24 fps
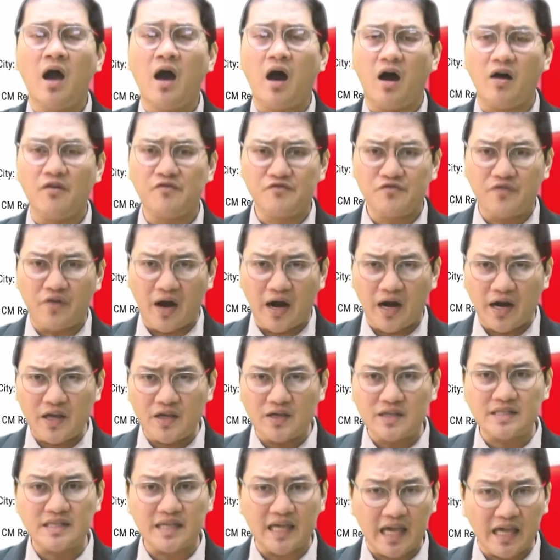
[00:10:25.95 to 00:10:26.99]
of
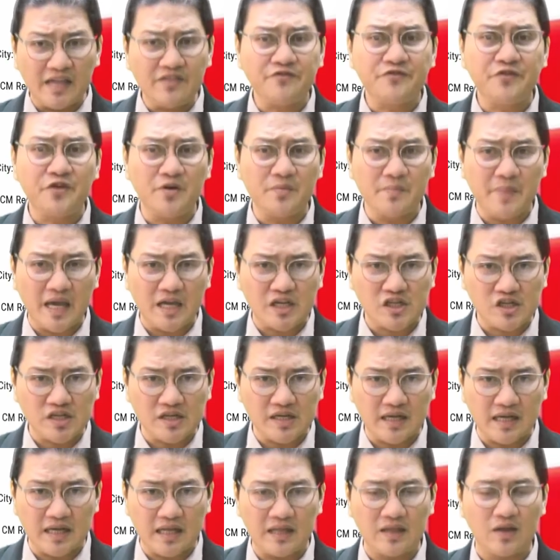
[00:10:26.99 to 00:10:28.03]
various
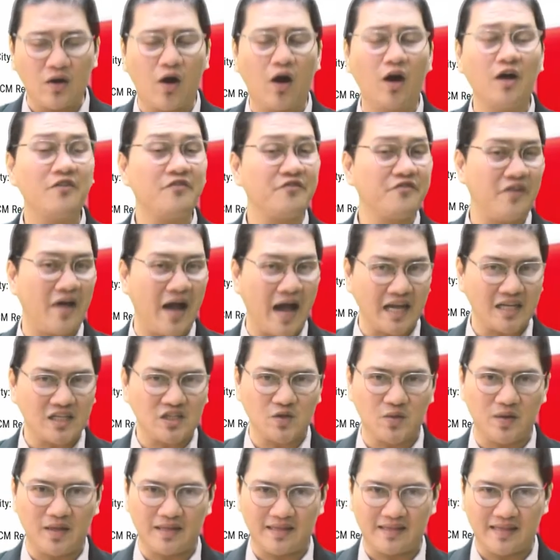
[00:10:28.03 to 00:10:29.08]
informational or
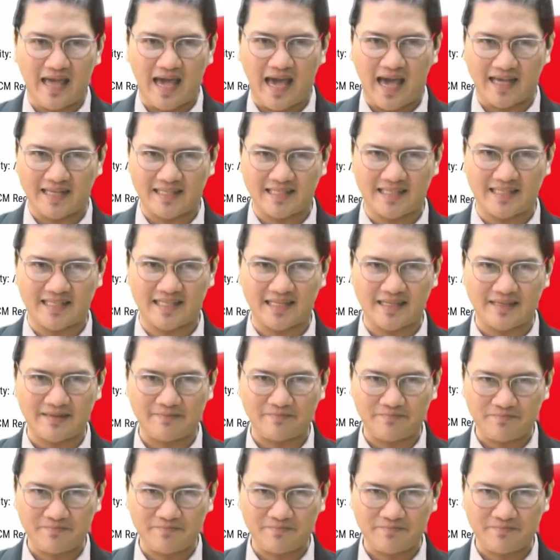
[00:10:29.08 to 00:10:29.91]
factual texts.